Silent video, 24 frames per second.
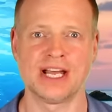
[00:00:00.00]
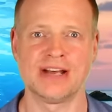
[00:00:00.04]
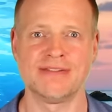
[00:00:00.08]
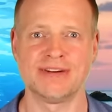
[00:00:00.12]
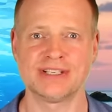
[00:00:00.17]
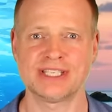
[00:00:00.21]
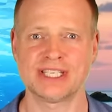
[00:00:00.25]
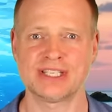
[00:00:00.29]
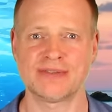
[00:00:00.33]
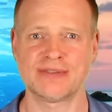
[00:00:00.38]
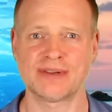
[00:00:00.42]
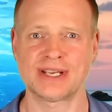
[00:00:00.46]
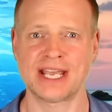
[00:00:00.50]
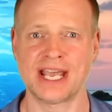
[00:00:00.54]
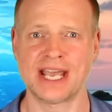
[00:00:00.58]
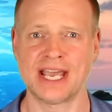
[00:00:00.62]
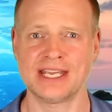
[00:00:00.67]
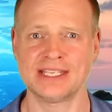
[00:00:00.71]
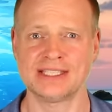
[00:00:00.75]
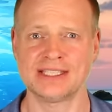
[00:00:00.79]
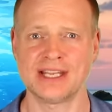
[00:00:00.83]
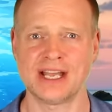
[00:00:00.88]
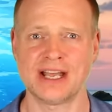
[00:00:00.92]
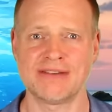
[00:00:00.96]
This is the
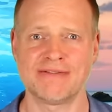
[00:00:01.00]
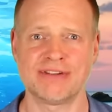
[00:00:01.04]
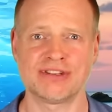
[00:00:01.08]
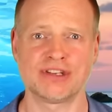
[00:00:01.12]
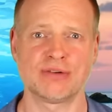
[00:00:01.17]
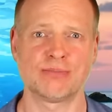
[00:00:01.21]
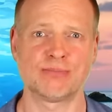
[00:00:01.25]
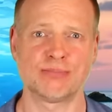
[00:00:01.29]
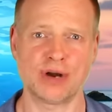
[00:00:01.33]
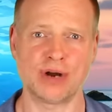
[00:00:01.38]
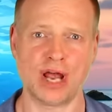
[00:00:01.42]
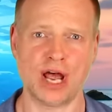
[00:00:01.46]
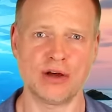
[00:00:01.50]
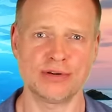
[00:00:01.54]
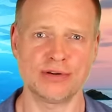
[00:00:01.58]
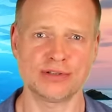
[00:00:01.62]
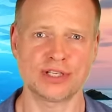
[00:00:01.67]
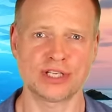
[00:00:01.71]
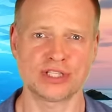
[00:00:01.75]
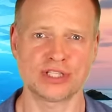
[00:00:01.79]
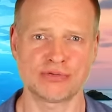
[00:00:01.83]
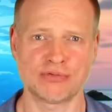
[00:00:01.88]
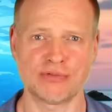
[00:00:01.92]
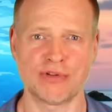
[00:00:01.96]
case when you
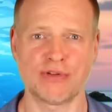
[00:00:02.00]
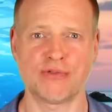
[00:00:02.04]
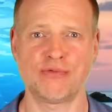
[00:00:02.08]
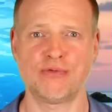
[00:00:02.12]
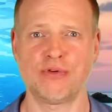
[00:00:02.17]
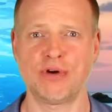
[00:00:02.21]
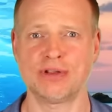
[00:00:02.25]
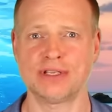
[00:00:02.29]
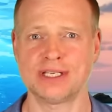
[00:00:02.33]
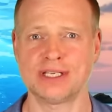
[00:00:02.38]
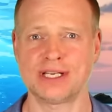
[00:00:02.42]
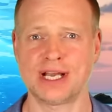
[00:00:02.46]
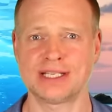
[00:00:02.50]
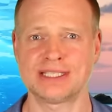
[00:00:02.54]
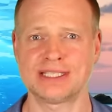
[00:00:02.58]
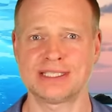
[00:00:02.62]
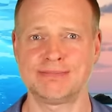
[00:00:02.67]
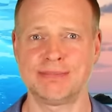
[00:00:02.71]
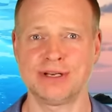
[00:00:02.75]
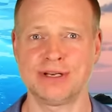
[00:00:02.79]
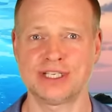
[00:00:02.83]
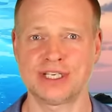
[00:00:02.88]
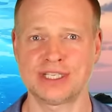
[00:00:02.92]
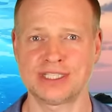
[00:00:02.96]
browse through the thirty-nine
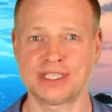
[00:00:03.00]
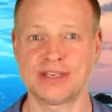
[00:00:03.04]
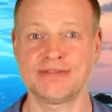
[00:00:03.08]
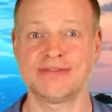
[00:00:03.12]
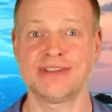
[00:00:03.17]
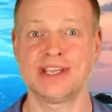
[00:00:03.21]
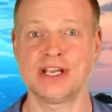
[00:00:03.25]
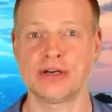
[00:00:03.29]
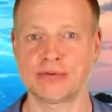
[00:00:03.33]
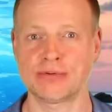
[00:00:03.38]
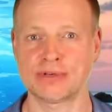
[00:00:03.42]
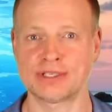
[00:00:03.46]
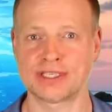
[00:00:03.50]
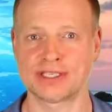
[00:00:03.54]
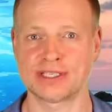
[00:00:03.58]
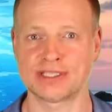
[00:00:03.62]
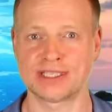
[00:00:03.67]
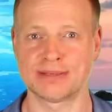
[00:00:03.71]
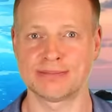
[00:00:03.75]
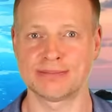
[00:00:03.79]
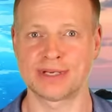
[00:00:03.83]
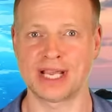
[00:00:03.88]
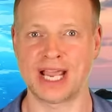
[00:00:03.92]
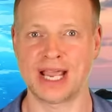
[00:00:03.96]
species in the
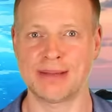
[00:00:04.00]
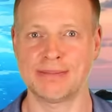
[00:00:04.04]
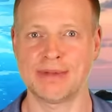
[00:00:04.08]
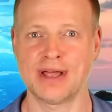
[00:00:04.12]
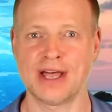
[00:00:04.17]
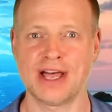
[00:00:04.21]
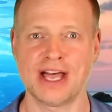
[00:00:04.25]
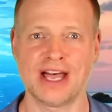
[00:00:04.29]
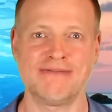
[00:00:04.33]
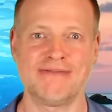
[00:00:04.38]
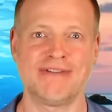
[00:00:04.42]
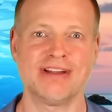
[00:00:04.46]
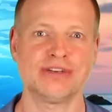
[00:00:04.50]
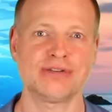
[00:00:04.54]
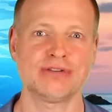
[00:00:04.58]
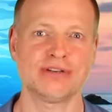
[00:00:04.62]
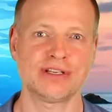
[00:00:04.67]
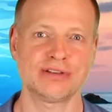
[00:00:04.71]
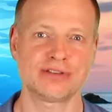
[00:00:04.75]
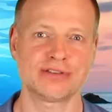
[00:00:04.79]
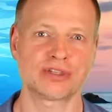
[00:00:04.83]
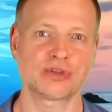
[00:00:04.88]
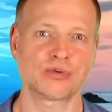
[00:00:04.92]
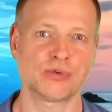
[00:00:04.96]
Ecosystem Game and when you need
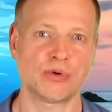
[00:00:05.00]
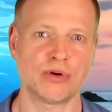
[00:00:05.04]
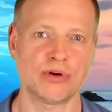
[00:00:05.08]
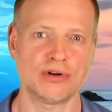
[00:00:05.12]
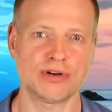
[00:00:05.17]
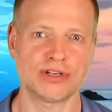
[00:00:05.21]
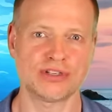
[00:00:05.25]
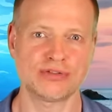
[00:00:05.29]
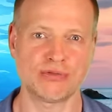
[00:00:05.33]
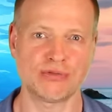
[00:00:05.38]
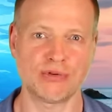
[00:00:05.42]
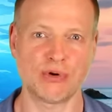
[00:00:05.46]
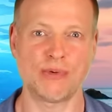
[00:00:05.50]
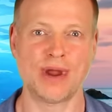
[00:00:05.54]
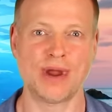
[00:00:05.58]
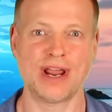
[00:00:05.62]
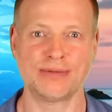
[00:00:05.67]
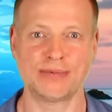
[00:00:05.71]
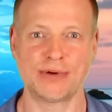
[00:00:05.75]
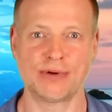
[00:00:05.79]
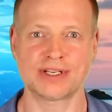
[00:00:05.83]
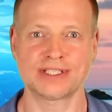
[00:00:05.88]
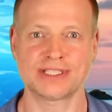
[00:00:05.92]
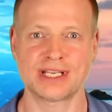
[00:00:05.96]
to scroll through the
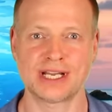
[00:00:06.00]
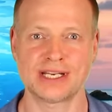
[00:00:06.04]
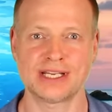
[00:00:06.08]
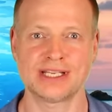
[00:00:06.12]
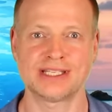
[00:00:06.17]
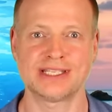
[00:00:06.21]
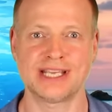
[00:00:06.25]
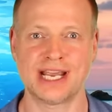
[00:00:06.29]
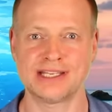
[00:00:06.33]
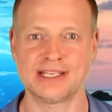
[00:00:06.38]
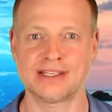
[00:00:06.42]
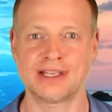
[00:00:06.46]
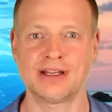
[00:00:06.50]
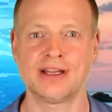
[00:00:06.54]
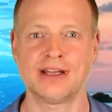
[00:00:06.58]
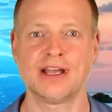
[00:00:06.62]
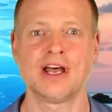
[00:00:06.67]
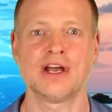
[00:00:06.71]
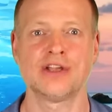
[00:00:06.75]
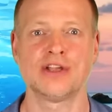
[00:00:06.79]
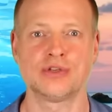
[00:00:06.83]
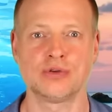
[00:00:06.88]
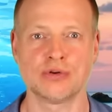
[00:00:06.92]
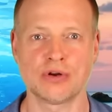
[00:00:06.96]
Redrock Study data
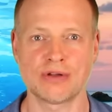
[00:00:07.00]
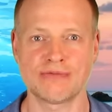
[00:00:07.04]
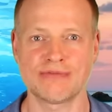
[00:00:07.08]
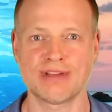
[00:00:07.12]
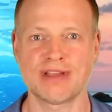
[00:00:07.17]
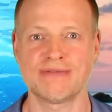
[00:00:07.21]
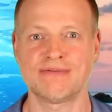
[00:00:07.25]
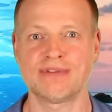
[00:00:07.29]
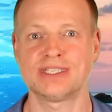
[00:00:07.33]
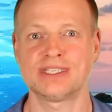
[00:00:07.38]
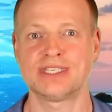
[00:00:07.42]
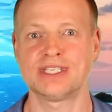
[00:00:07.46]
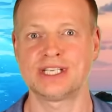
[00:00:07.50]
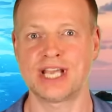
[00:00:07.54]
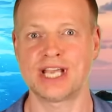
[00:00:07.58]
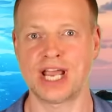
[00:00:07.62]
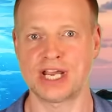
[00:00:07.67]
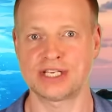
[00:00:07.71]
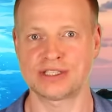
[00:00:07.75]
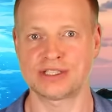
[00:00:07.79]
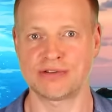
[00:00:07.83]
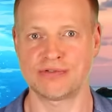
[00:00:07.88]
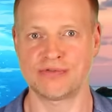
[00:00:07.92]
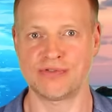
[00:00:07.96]
during the
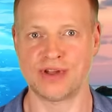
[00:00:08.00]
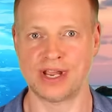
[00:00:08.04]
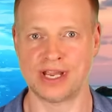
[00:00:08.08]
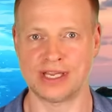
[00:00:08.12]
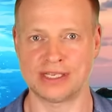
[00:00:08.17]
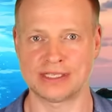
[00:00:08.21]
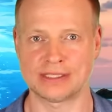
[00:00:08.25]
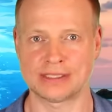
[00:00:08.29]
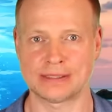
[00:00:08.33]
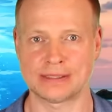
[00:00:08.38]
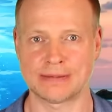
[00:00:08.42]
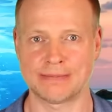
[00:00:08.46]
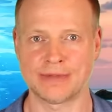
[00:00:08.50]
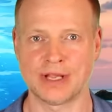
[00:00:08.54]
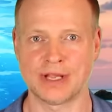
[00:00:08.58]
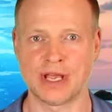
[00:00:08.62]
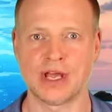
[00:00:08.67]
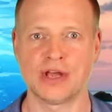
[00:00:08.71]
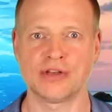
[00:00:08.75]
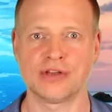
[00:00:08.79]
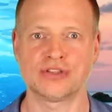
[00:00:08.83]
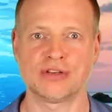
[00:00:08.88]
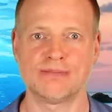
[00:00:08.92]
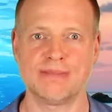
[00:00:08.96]
investigation phase.
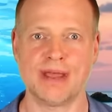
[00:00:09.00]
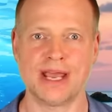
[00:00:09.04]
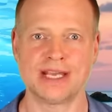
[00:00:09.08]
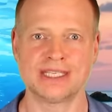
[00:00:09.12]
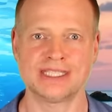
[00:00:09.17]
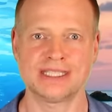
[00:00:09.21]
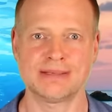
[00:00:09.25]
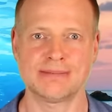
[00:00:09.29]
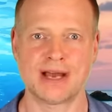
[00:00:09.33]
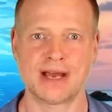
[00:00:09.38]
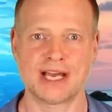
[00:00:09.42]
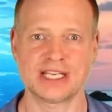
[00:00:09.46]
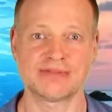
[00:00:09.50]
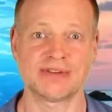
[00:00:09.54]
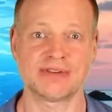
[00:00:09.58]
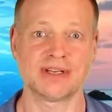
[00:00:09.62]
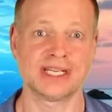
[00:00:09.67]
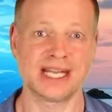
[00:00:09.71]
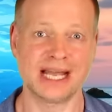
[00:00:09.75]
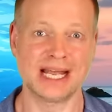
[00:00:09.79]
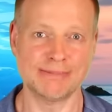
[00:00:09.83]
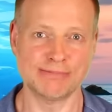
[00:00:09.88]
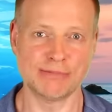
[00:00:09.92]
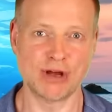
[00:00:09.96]
To maximize the
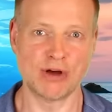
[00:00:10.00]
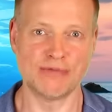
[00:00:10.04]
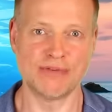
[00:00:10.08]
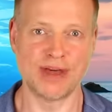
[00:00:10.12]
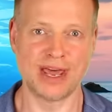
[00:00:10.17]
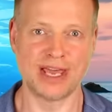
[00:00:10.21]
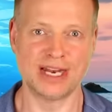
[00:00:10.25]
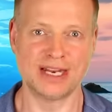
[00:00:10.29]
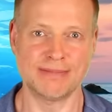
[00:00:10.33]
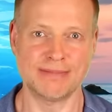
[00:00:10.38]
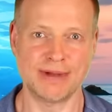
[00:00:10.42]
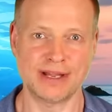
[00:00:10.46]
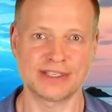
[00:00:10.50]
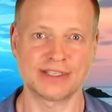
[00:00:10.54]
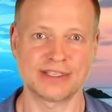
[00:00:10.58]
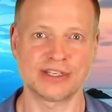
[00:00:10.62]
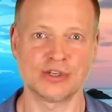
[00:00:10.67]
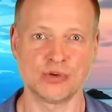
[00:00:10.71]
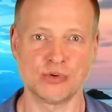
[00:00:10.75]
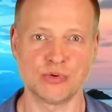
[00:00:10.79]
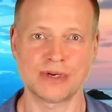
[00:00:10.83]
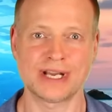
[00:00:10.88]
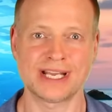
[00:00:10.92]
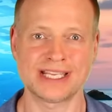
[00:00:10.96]
number of elements
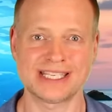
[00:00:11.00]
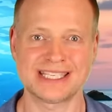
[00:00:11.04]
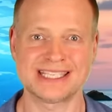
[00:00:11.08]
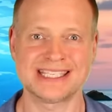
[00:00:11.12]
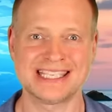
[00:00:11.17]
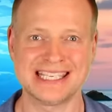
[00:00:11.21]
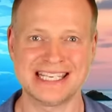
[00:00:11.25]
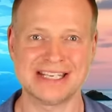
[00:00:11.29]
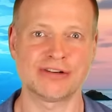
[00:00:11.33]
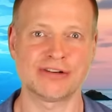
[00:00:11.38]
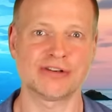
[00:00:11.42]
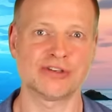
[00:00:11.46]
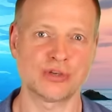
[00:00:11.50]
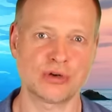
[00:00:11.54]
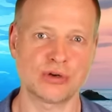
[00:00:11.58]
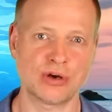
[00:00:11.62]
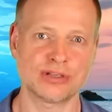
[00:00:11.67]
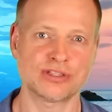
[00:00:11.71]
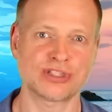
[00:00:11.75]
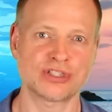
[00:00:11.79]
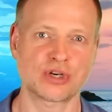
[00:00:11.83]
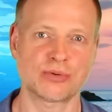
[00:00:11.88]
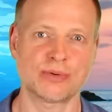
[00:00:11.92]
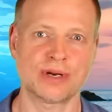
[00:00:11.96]
you can see on
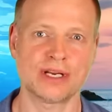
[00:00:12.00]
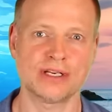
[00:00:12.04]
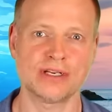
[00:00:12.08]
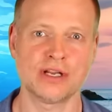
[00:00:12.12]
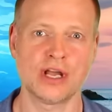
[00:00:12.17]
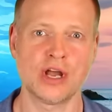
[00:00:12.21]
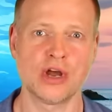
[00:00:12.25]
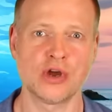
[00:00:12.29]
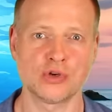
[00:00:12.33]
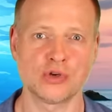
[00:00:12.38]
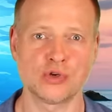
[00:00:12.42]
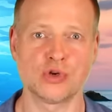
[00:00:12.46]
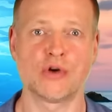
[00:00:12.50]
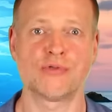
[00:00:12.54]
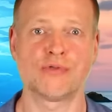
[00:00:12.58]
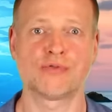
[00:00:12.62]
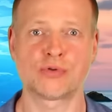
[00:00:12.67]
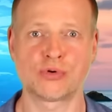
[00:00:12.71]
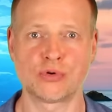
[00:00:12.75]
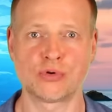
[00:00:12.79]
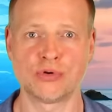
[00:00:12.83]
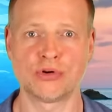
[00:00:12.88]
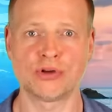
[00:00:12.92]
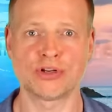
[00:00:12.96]
your screen, you
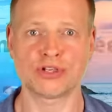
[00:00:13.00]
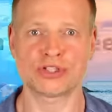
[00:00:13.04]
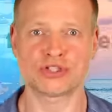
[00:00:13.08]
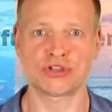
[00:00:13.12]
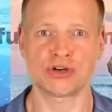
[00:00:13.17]
of course